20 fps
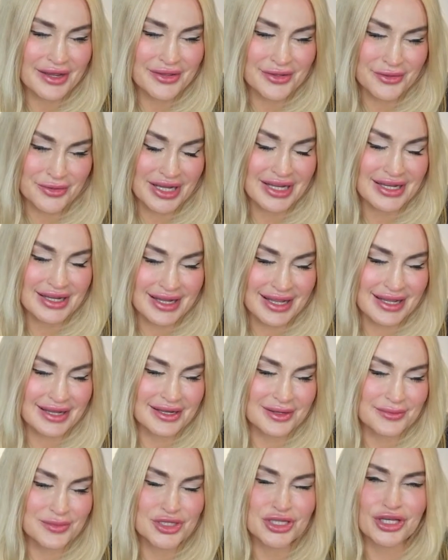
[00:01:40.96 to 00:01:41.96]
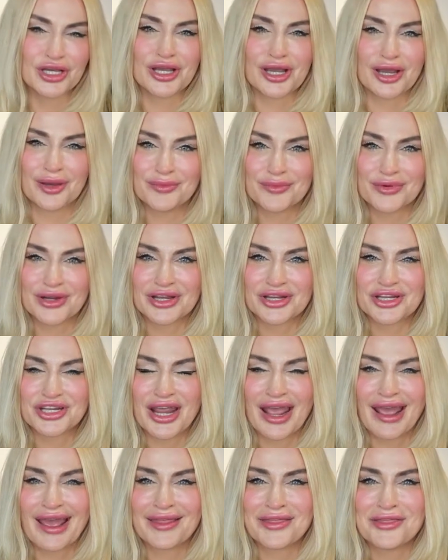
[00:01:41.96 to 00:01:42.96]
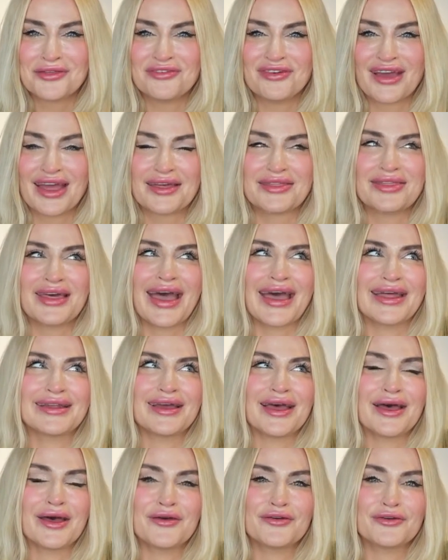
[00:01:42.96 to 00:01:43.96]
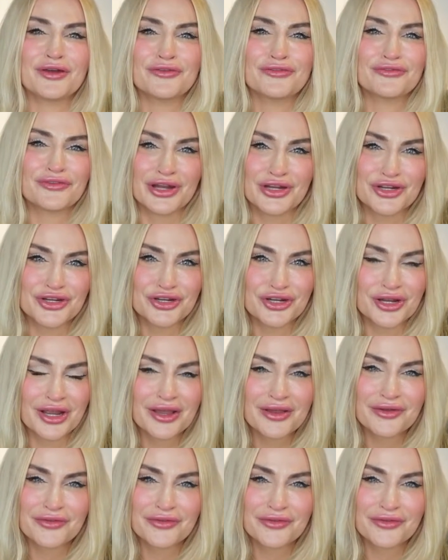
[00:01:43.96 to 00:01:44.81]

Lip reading: United Kingdom took umbrage at the fact that French